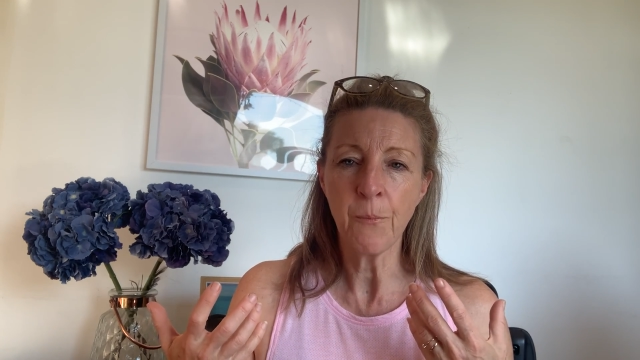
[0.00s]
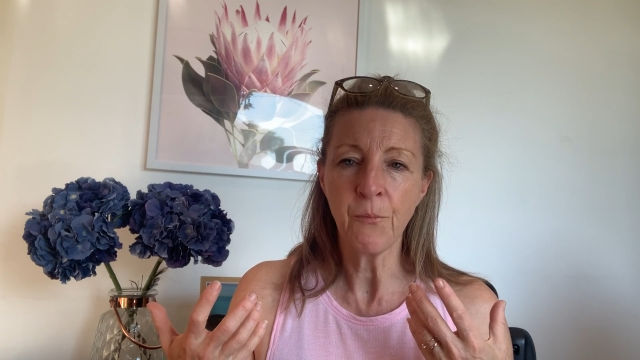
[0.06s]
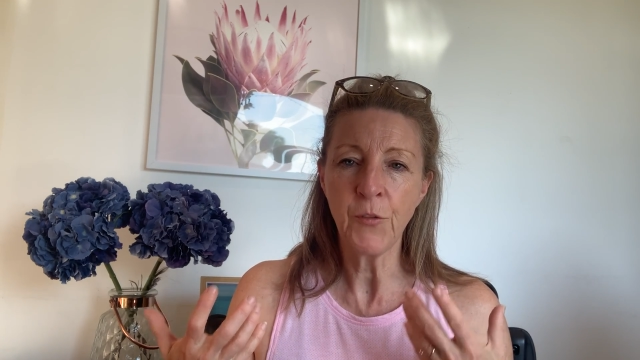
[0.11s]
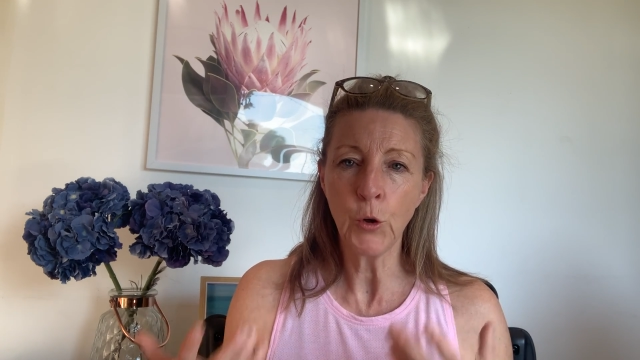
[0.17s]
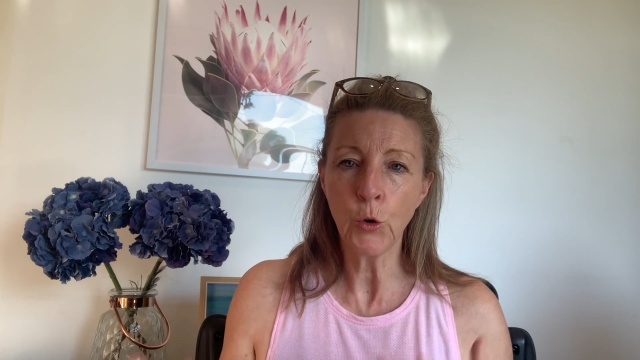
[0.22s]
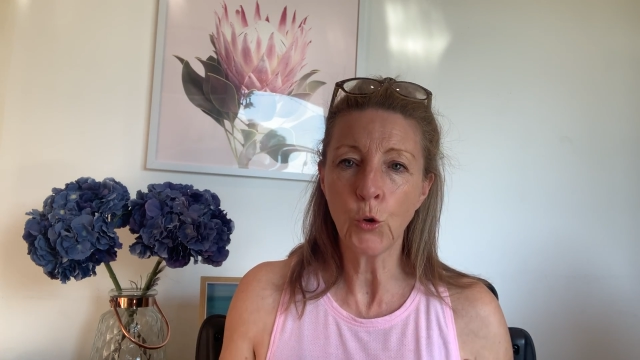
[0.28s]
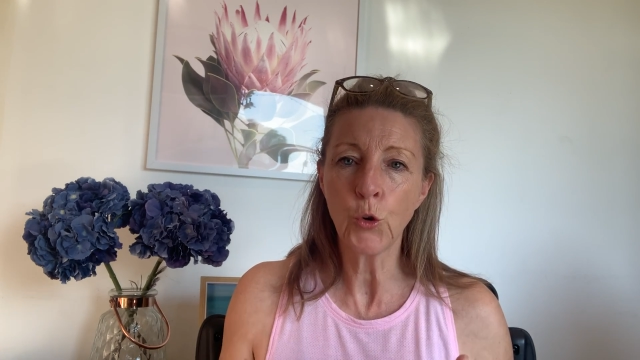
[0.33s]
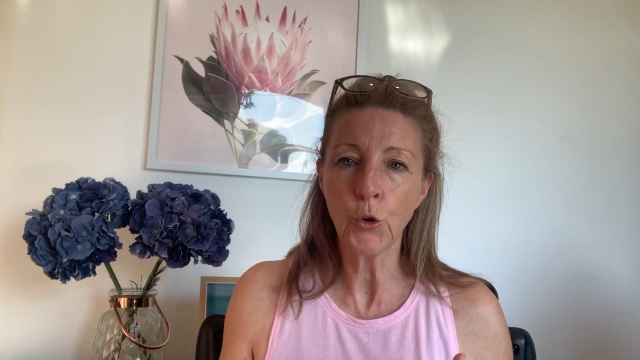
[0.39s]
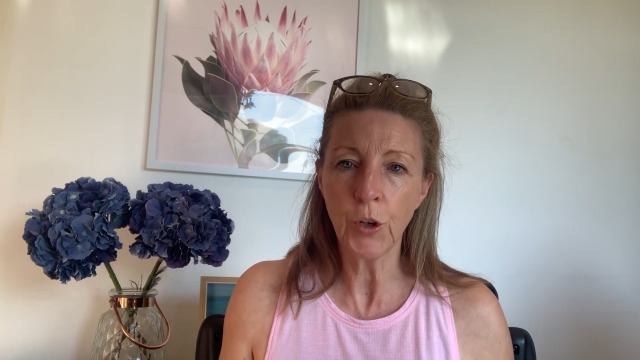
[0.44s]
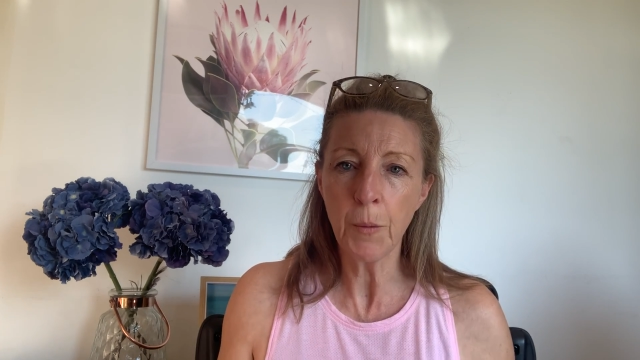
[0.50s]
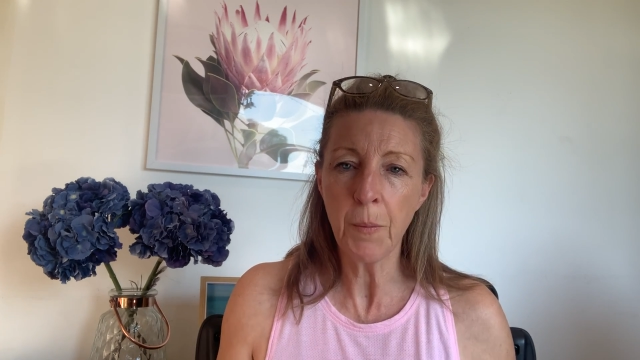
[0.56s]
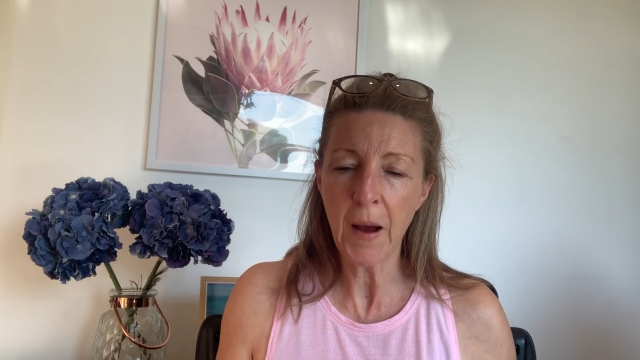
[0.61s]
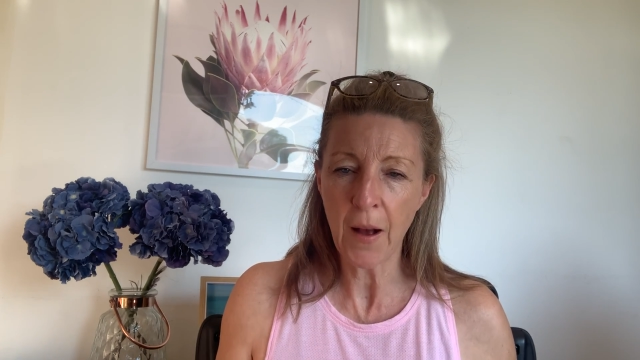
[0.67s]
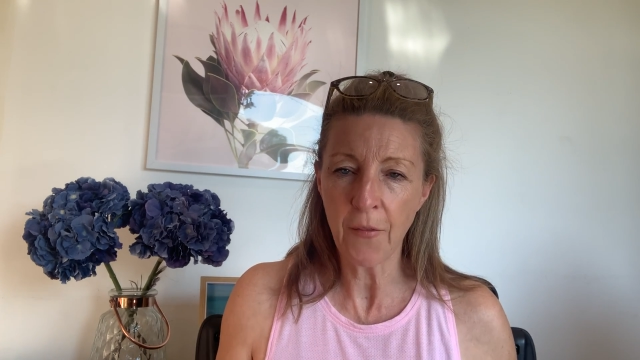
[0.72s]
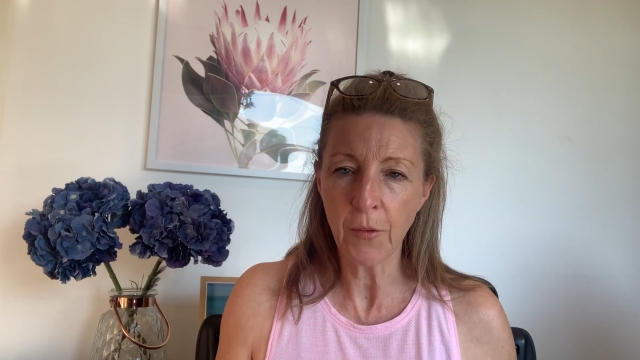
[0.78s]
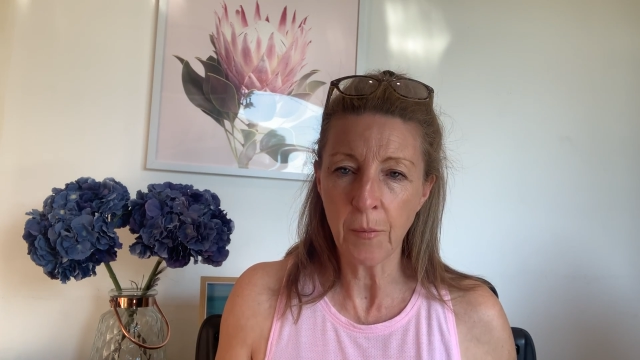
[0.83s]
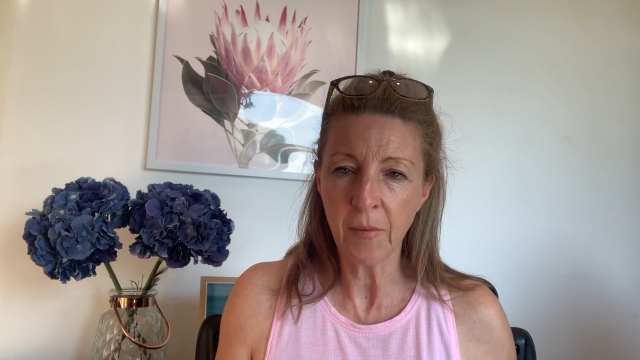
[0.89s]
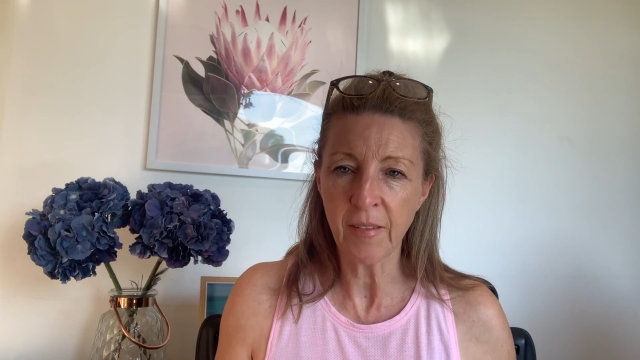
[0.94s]
feel good
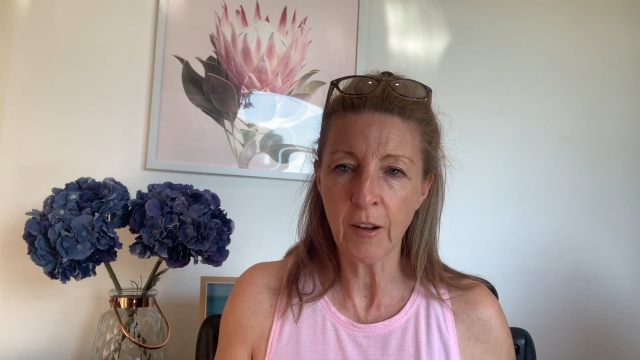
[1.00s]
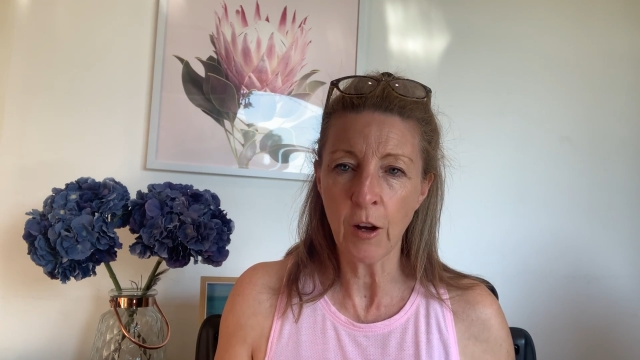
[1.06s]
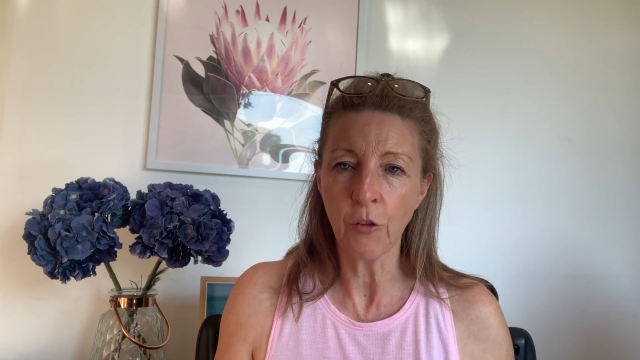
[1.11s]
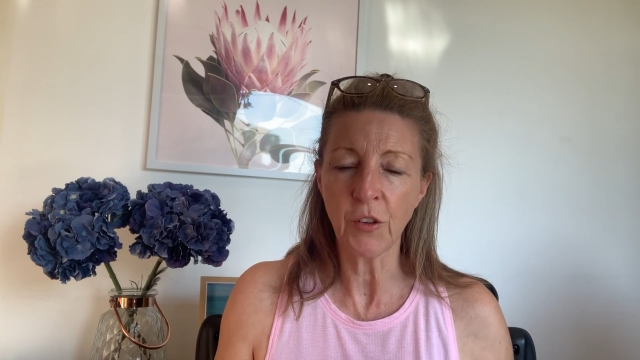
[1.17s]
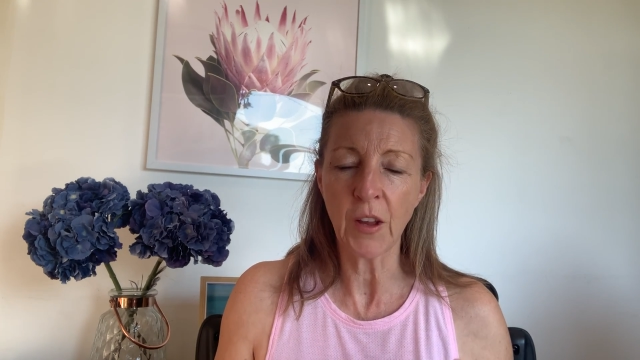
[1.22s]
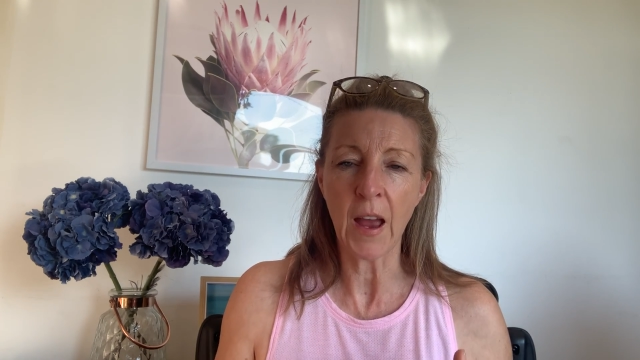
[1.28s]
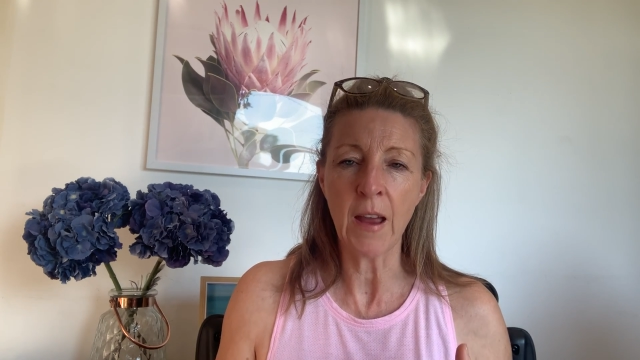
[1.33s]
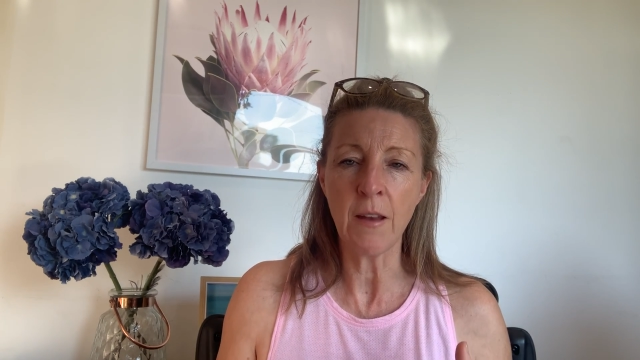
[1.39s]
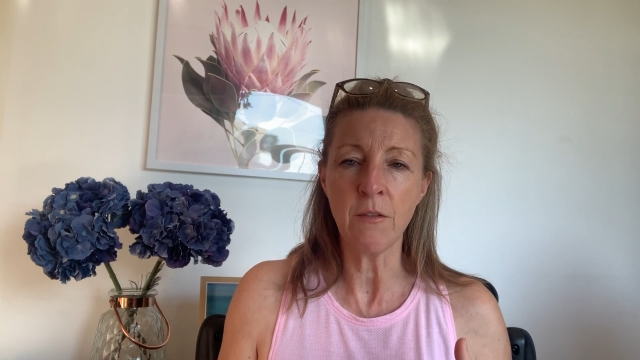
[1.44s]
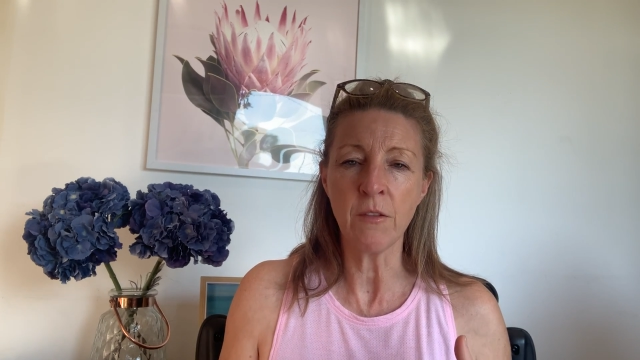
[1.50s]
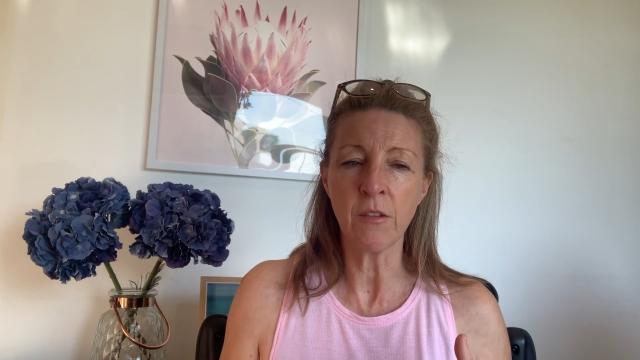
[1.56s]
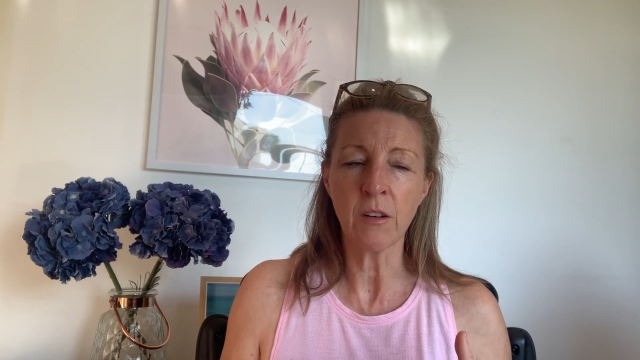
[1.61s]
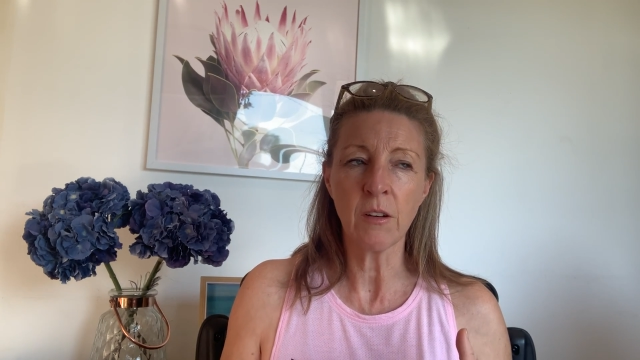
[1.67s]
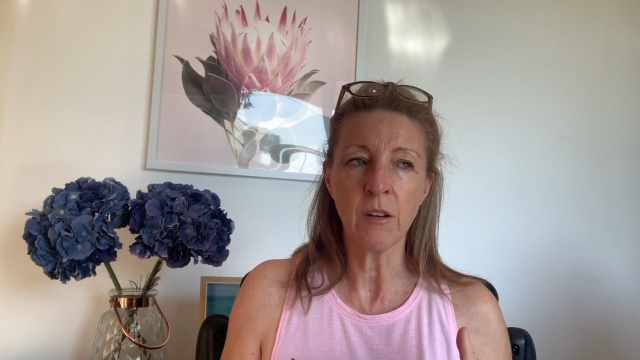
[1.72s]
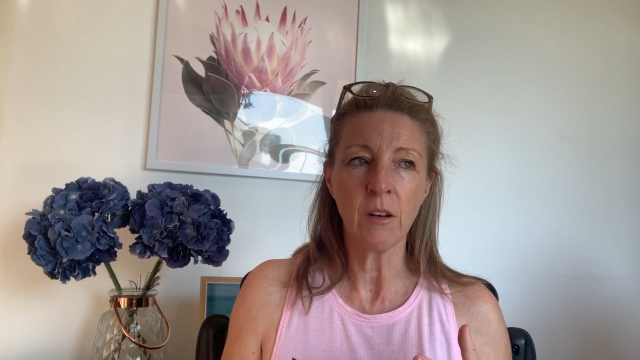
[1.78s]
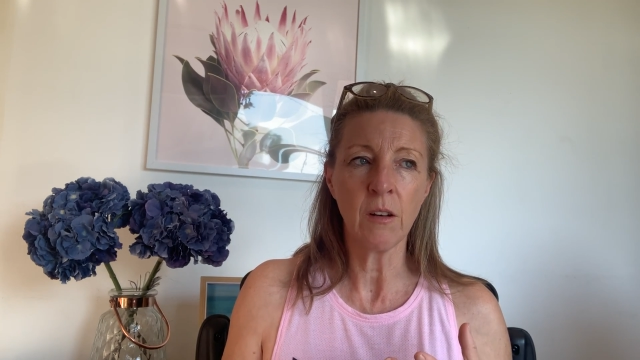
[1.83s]
about themselves, and